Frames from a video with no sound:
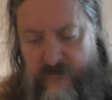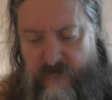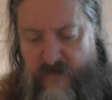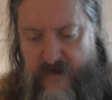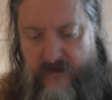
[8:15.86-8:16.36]

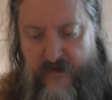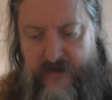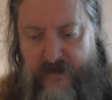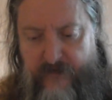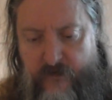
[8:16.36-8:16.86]
Right, here's
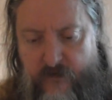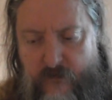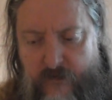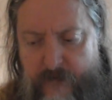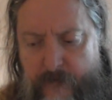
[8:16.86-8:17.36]
another cool
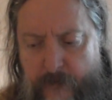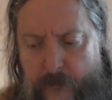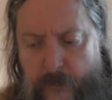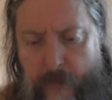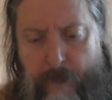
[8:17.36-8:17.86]
one.
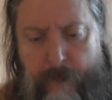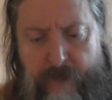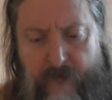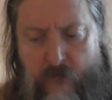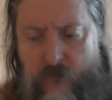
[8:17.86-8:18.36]

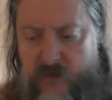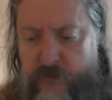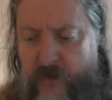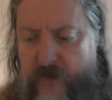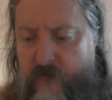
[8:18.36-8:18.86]
Oh,
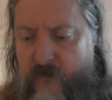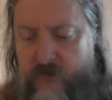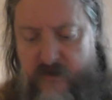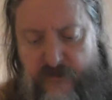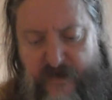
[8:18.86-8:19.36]
spine rolled
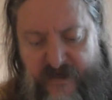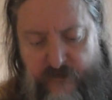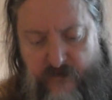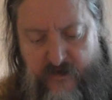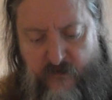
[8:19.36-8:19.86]
to the
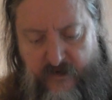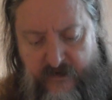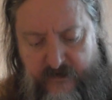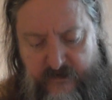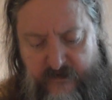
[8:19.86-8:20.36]
maximum, this one
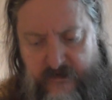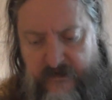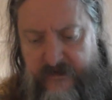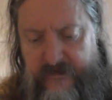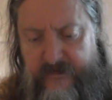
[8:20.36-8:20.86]
is.
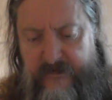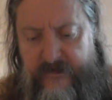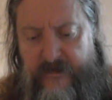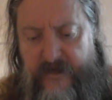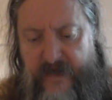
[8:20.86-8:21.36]

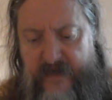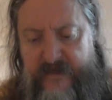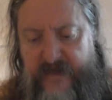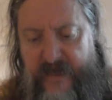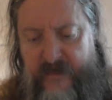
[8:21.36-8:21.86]

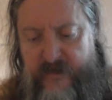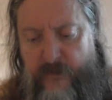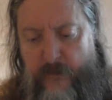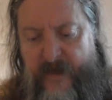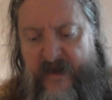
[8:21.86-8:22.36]
Yes, King
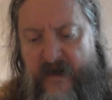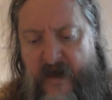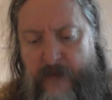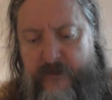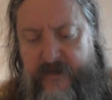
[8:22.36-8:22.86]
Superman,
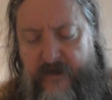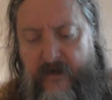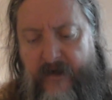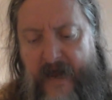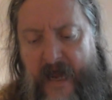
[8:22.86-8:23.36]
I'm still
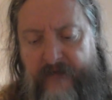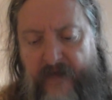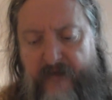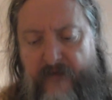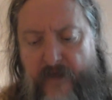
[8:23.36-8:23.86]
alive,
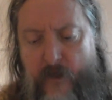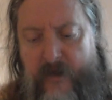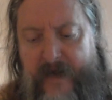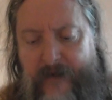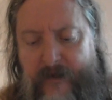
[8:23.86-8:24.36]
even though
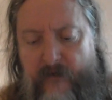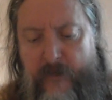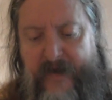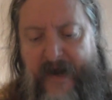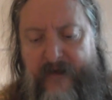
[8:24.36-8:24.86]
I now have a
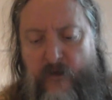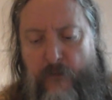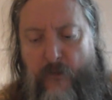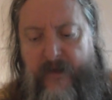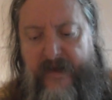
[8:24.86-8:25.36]
mechanical
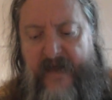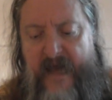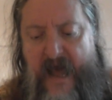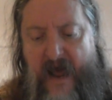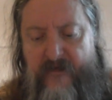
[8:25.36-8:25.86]
body,
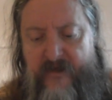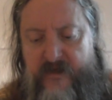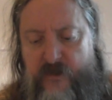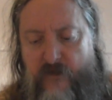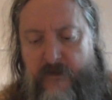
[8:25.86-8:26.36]
and
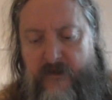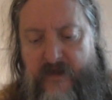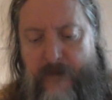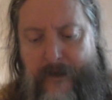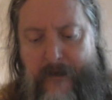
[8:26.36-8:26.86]
this kryptonite
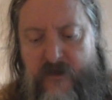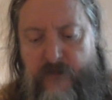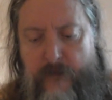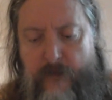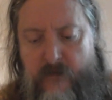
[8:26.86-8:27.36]
that powers
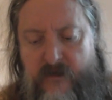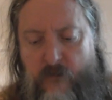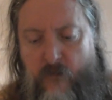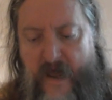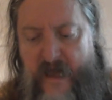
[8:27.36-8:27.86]
my motor
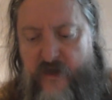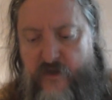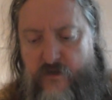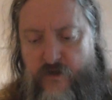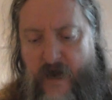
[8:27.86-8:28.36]
will end
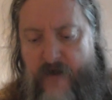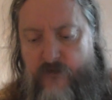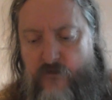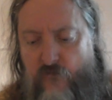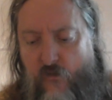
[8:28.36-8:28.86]
your
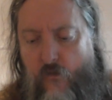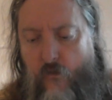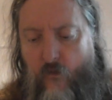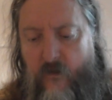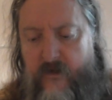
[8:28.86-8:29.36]
tyrant
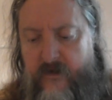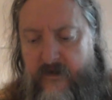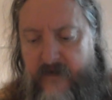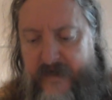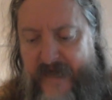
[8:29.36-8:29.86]
rule.
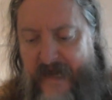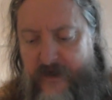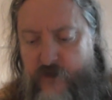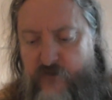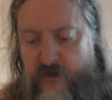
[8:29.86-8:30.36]

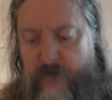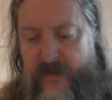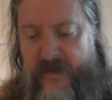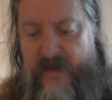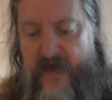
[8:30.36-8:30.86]
Kent tricked
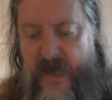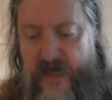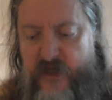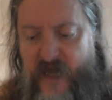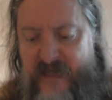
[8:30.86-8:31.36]
me.
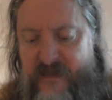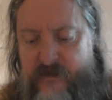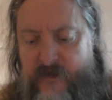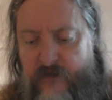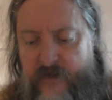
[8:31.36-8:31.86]
He changed
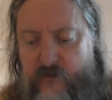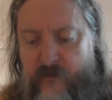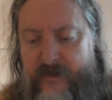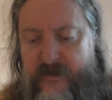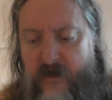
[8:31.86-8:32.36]
himself into a
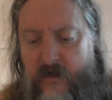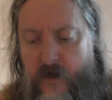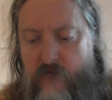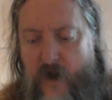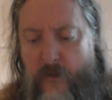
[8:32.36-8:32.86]

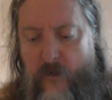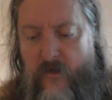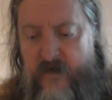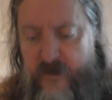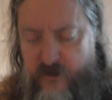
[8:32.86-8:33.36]
Metallo
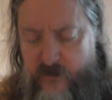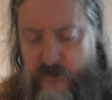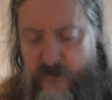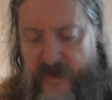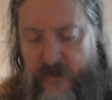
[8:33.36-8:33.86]
robot just
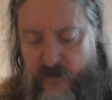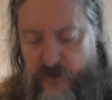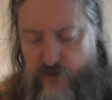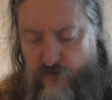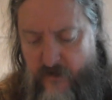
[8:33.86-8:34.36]
so that he could
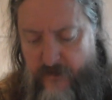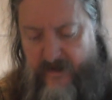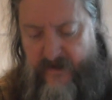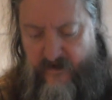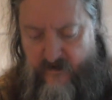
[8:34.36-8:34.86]
destroy
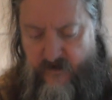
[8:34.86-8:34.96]
me.